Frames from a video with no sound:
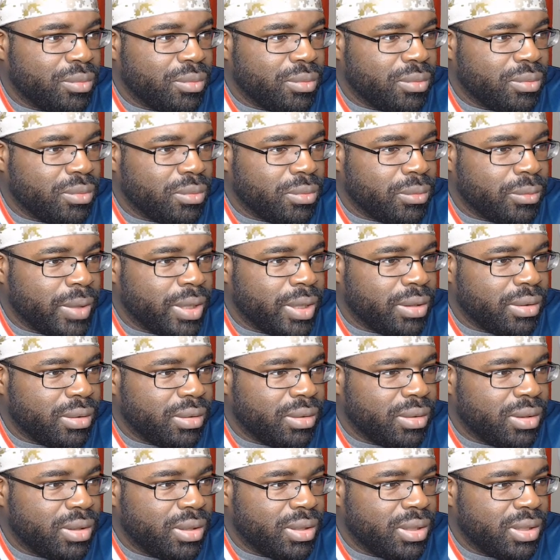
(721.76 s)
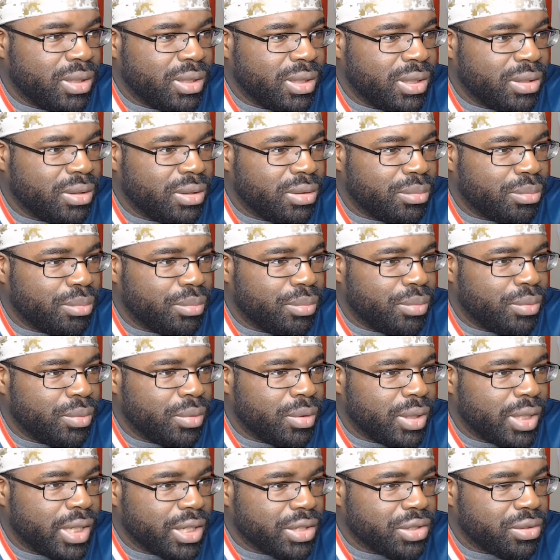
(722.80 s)
read a little.
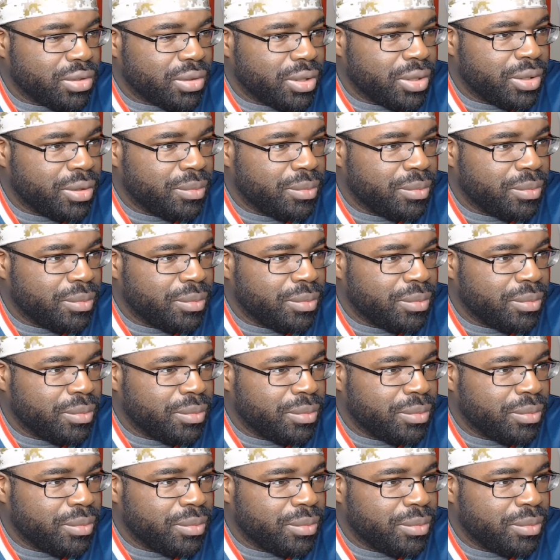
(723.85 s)
Well, actually,